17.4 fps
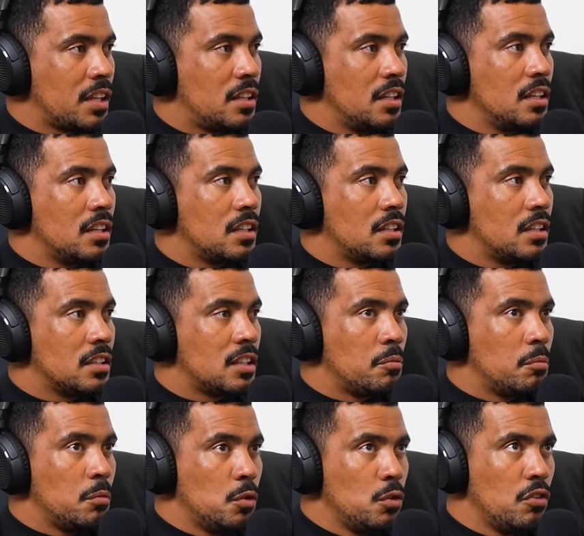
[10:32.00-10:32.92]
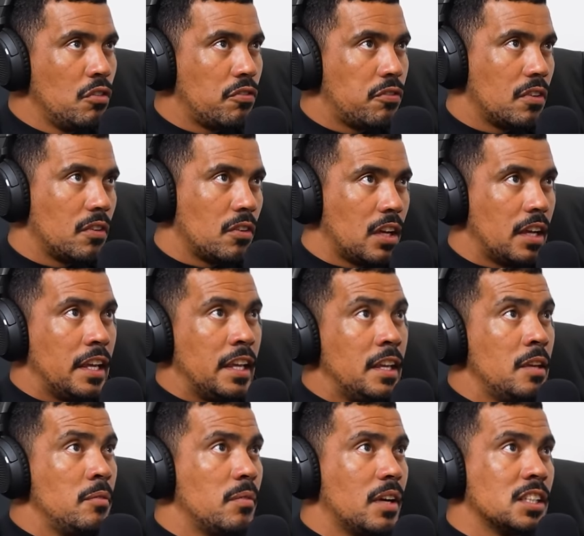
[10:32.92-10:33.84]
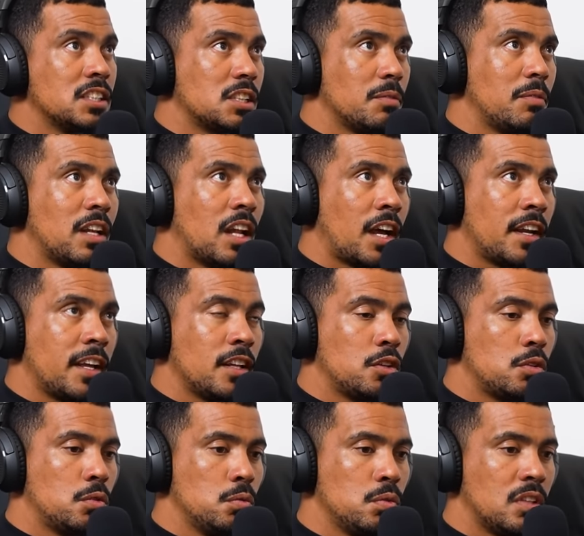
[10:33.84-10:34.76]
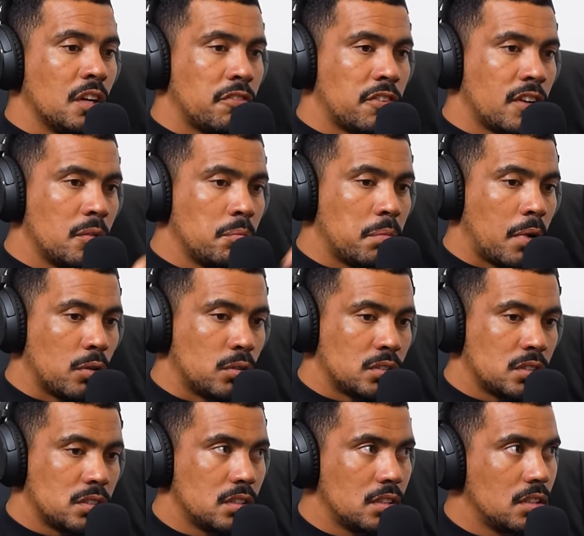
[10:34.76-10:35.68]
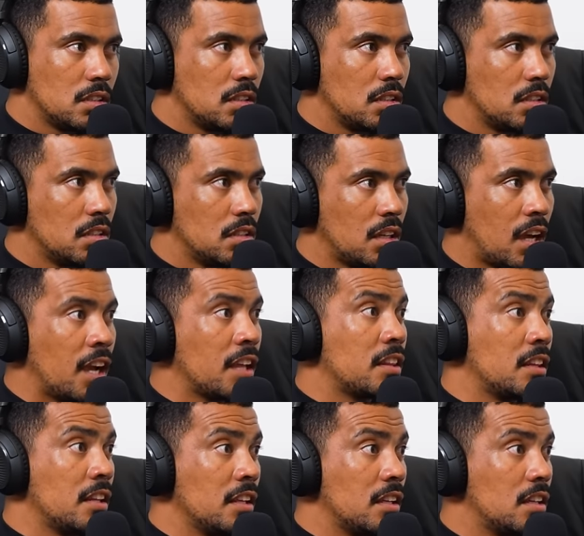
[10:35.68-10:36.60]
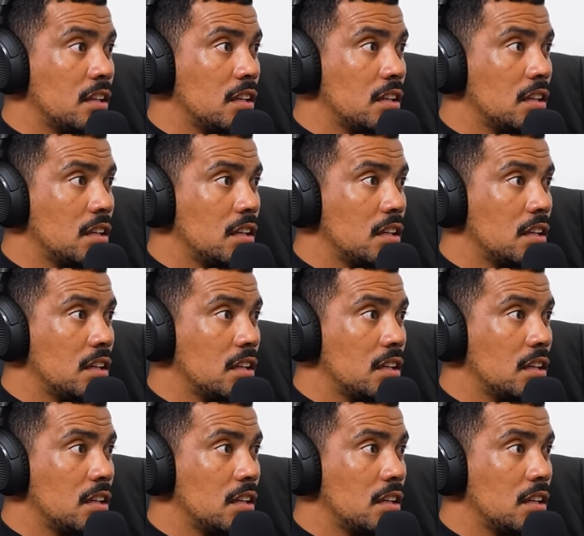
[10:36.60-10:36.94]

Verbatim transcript: I think the move, him and Simelane on two different boats, mm. I think.